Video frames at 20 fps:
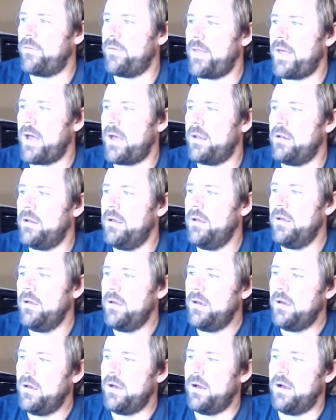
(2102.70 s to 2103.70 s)
for that,
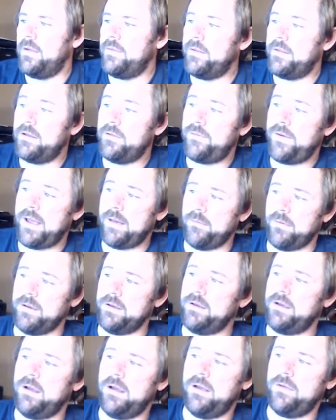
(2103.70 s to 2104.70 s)
uh, and then the family.
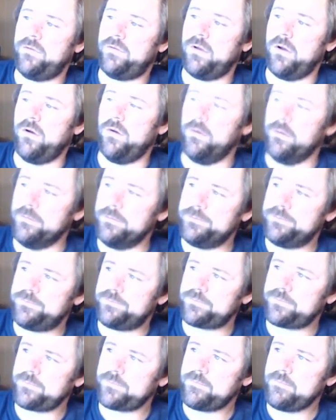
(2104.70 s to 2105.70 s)
So
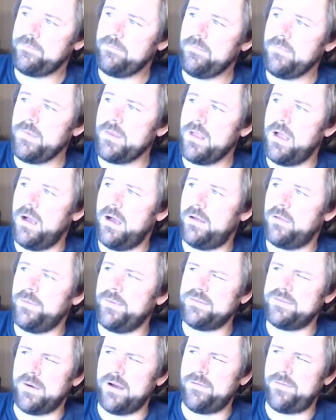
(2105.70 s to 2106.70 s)
uh, the
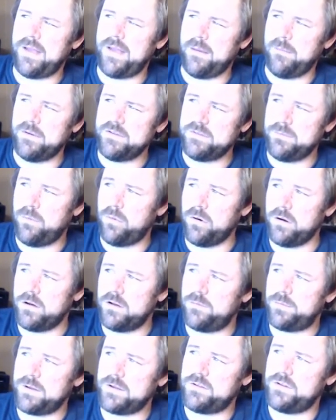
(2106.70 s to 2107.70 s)
reason why family is important
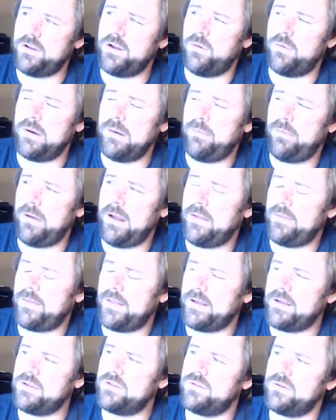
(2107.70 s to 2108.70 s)
is because you don't want to plant
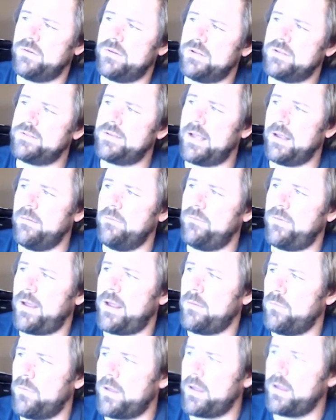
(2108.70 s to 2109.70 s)
things that are the same
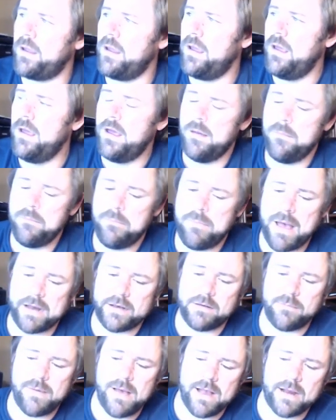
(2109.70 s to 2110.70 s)
family back
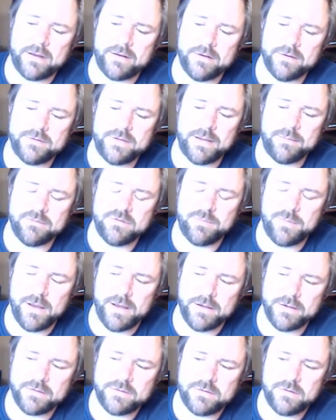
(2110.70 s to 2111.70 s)
to back in the same
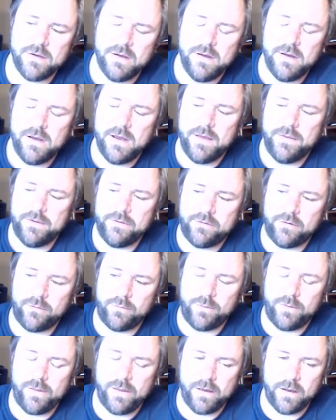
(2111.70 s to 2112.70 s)
space. And this is
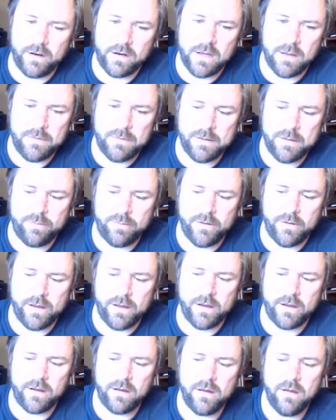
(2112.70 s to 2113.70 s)
really going to come into
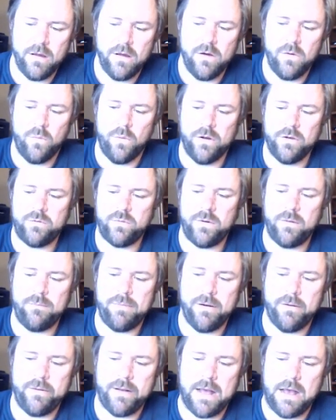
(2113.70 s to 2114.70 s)
play once we
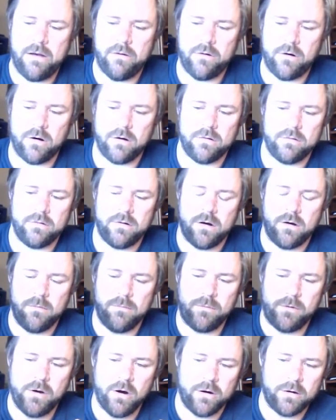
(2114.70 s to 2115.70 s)
build out our, our
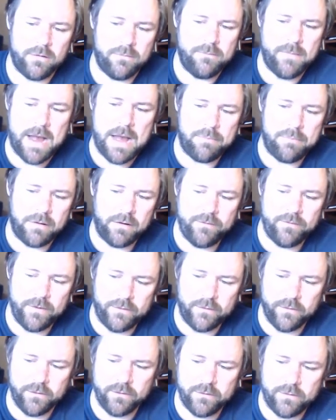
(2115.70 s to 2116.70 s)
garden mapping
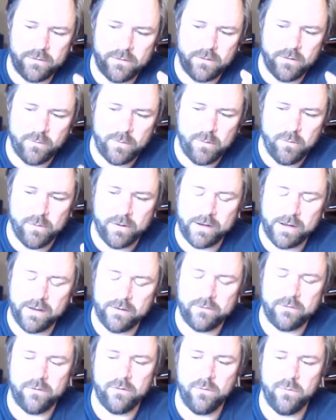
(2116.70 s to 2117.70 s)
features that we want to
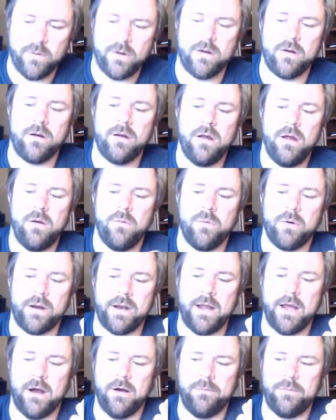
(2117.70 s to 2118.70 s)
get to, where we're going
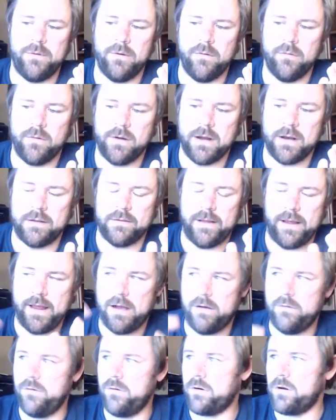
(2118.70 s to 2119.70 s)
to help you kind of lay
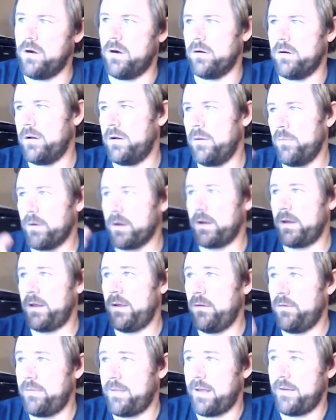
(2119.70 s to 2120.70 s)
out your garden and we're going to
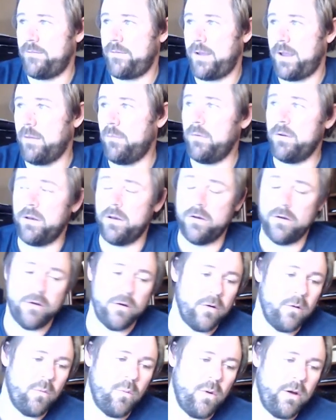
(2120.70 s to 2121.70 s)
use that family to
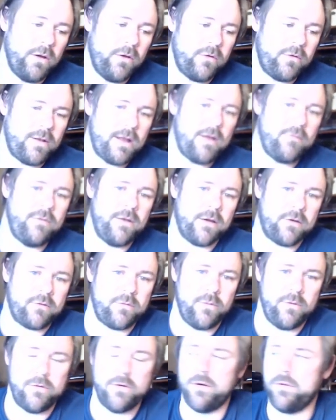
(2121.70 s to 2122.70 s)
know what you should have next
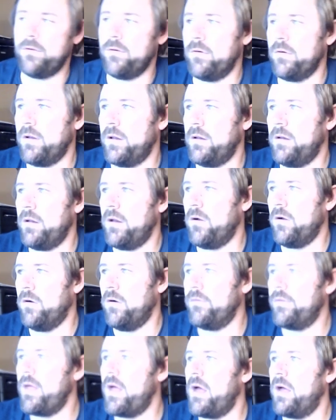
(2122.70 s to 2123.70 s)
to each other and, and all
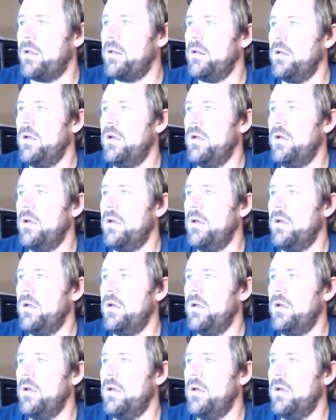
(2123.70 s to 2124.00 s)
of that.